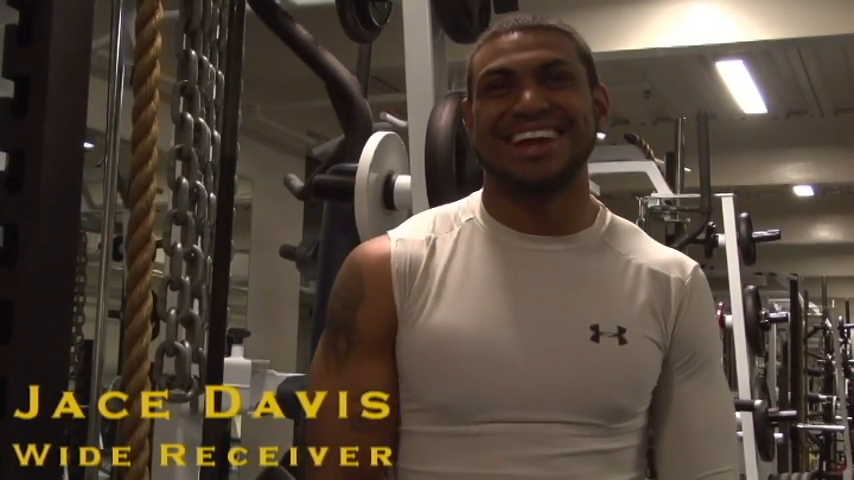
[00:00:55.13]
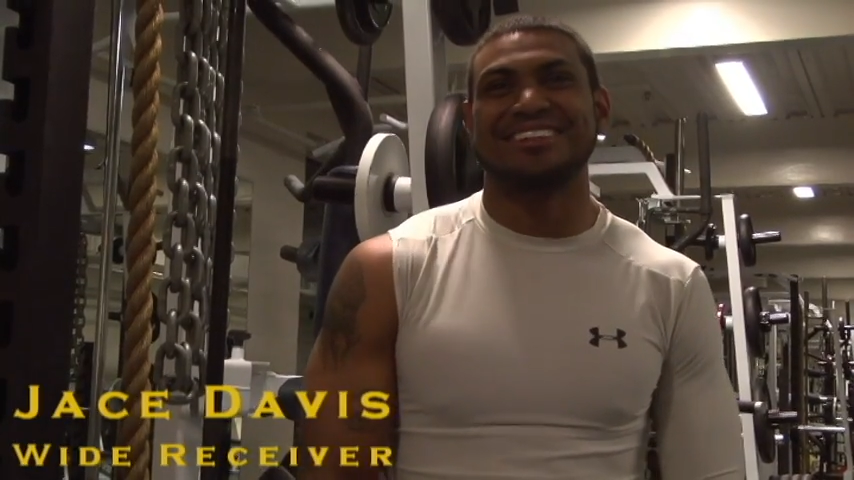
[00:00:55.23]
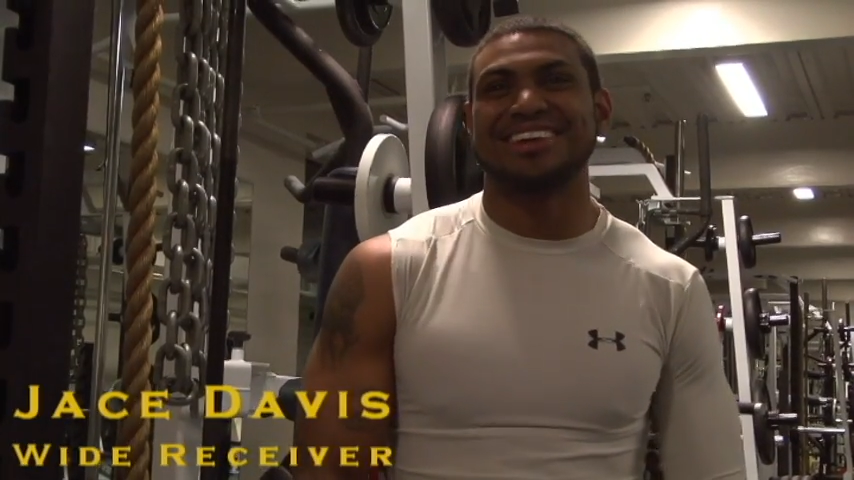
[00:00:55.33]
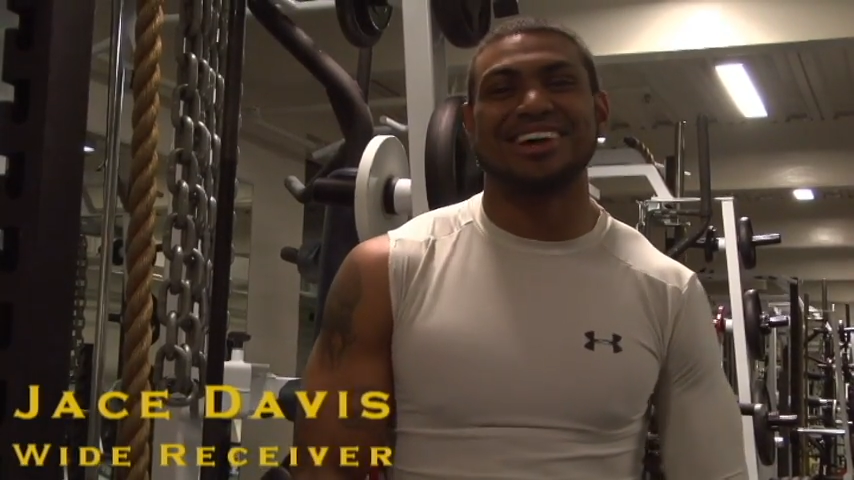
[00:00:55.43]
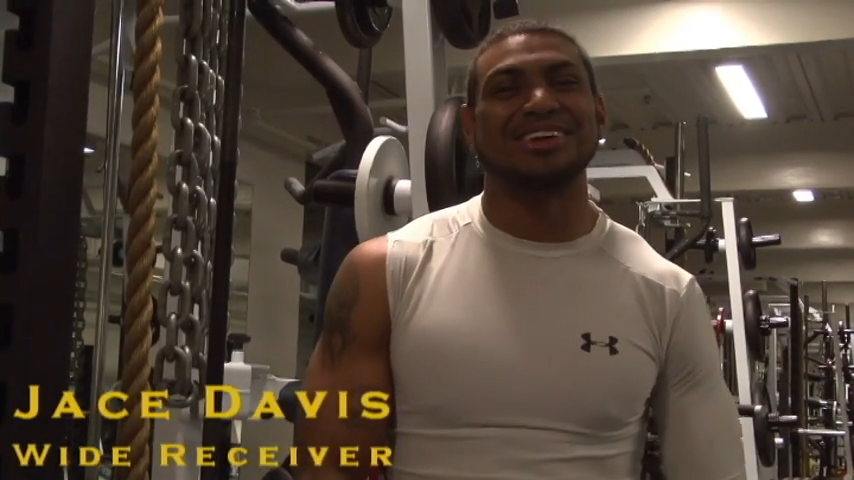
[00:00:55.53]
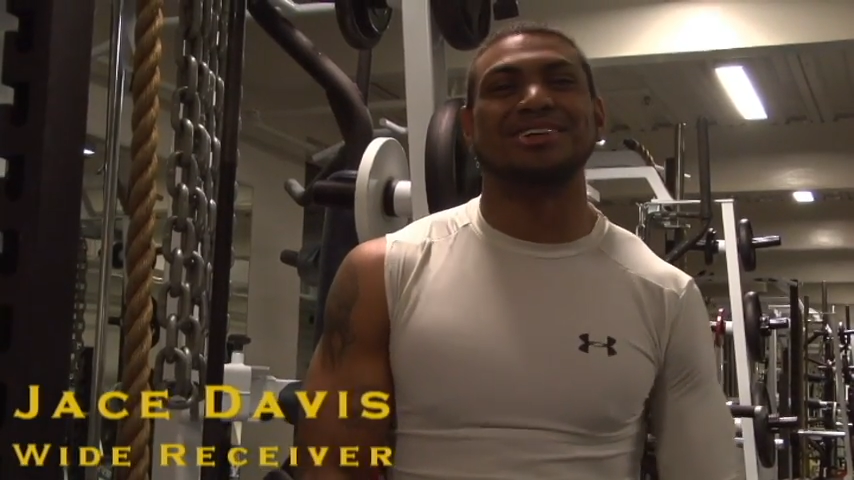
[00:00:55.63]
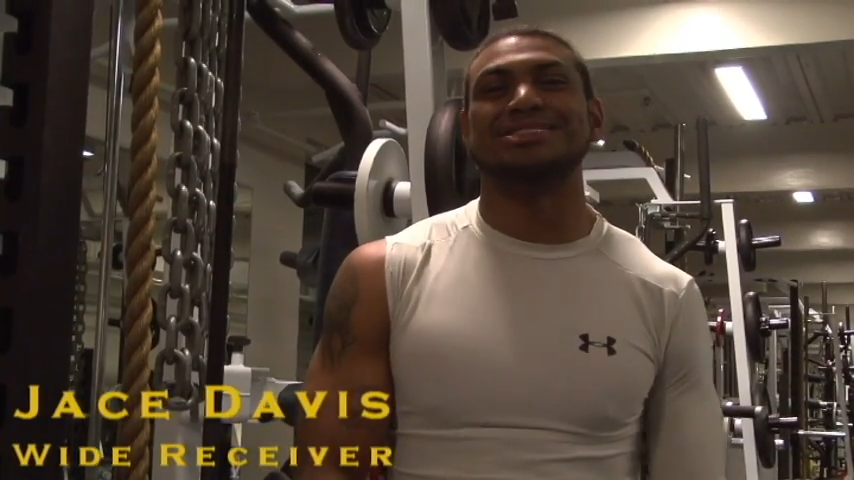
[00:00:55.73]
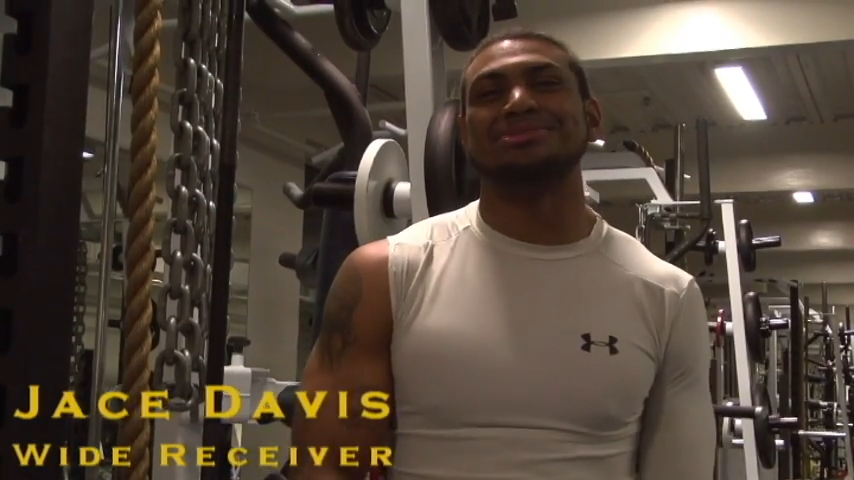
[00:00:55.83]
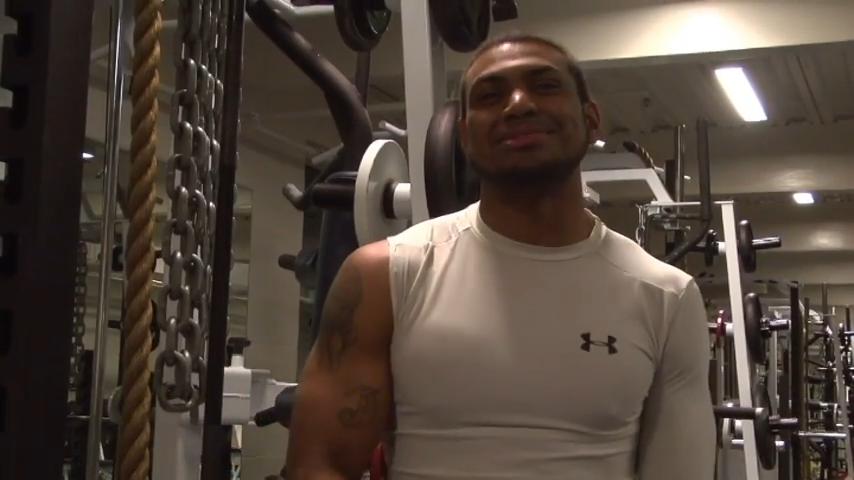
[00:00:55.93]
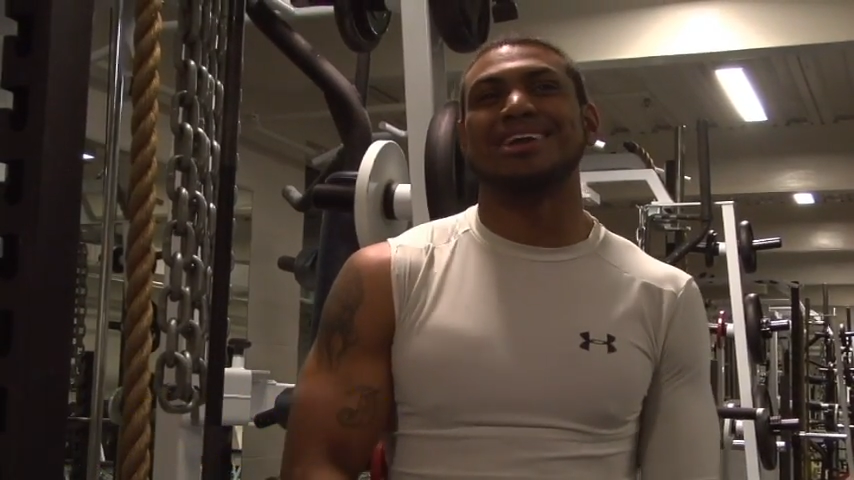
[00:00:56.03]
Now we all go
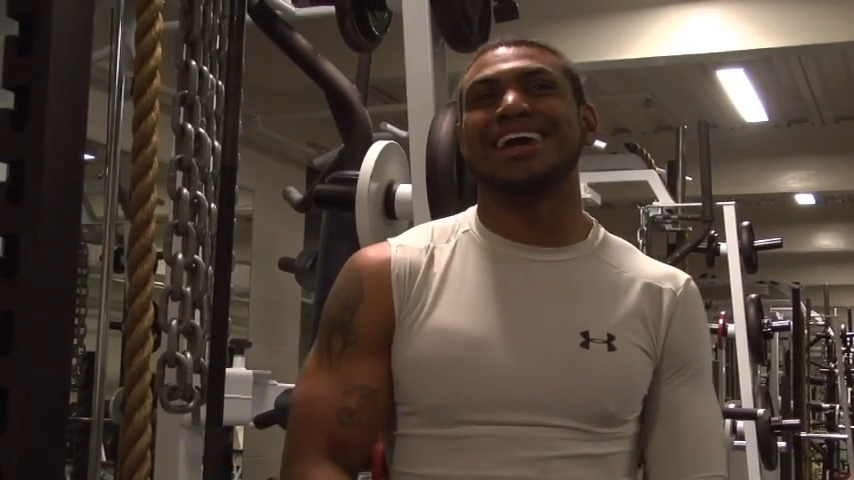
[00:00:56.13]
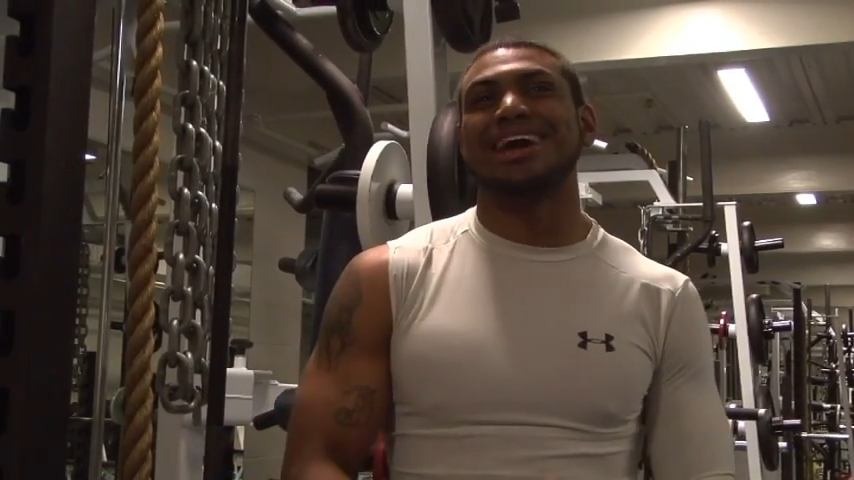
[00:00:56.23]
on spring break